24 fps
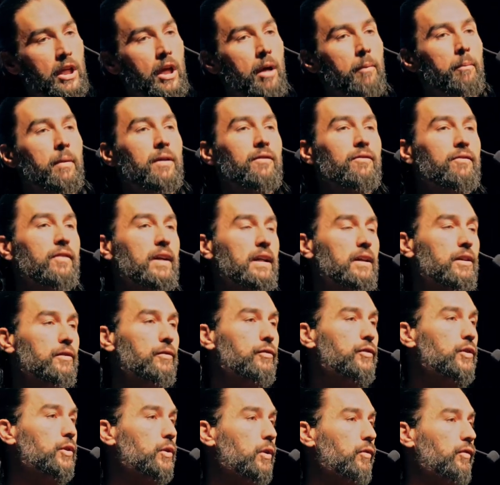But very
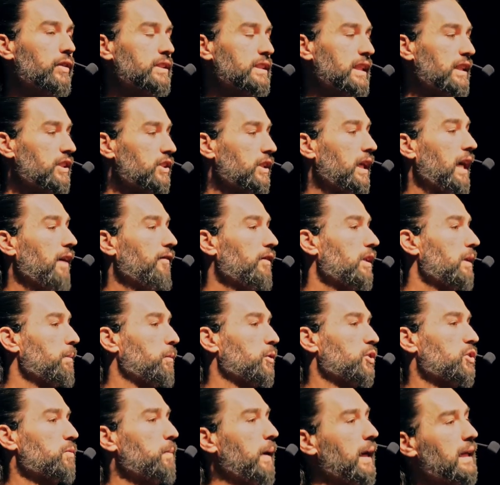few of us actually have any
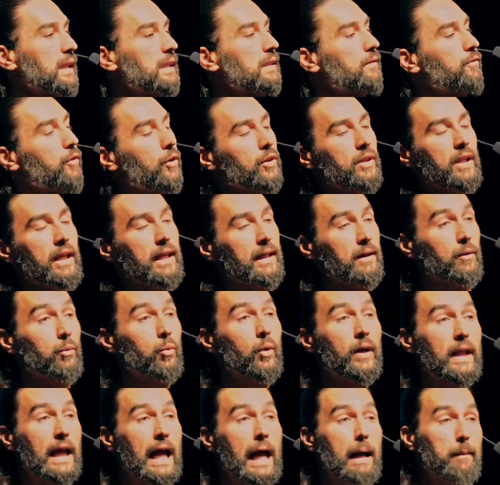perspective on
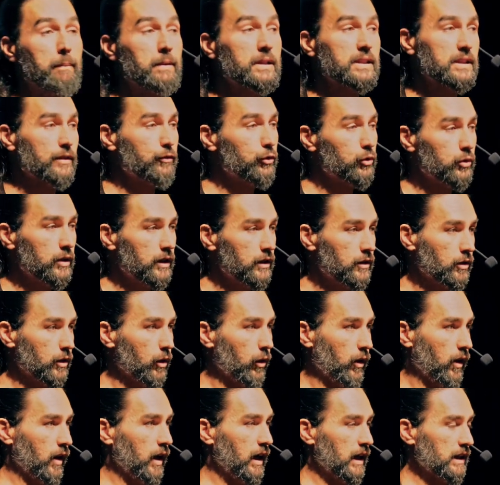what happens if you need to go
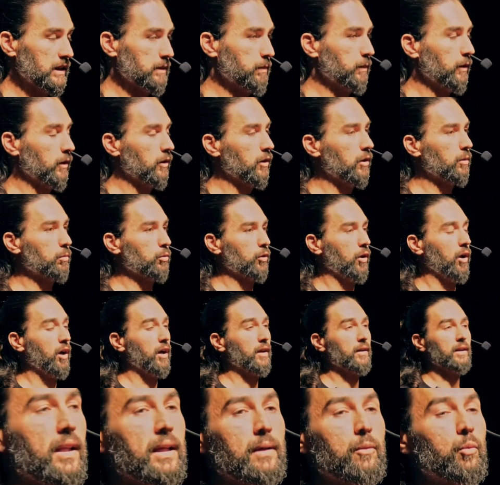to the hospital abroad.